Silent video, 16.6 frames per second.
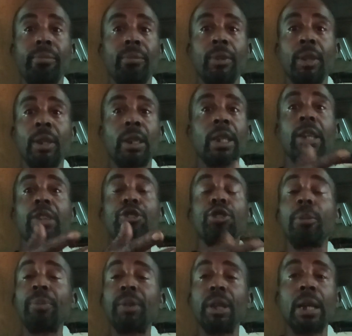in case
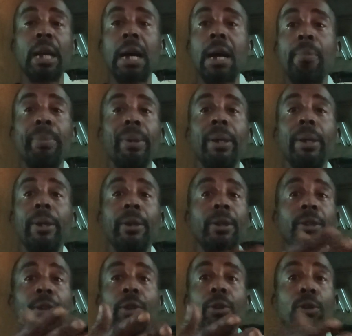something
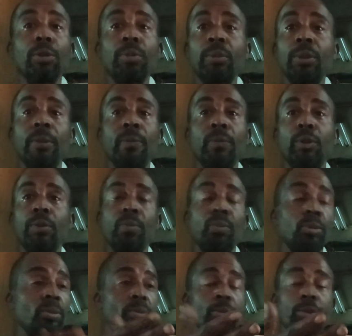happen, you know,
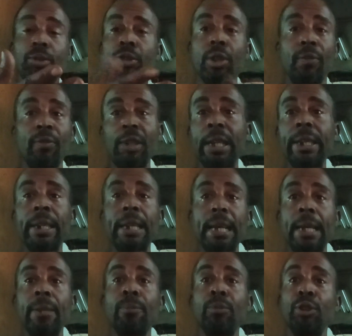stuff like that.